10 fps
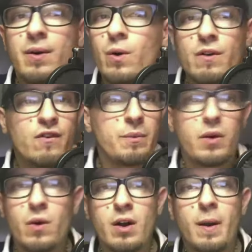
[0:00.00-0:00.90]
which
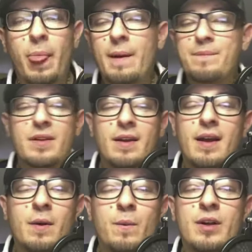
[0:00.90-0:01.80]
now I know he
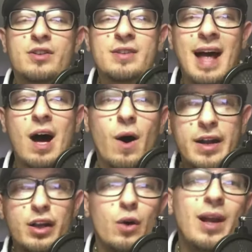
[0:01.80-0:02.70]
didn't even do
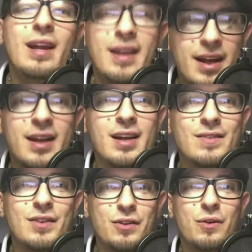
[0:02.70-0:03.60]
that. So all
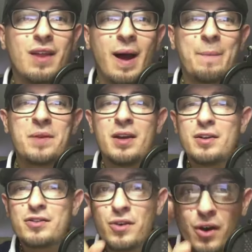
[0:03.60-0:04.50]
you people over there
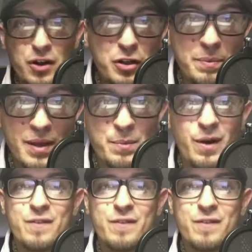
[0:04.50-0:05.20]
need to,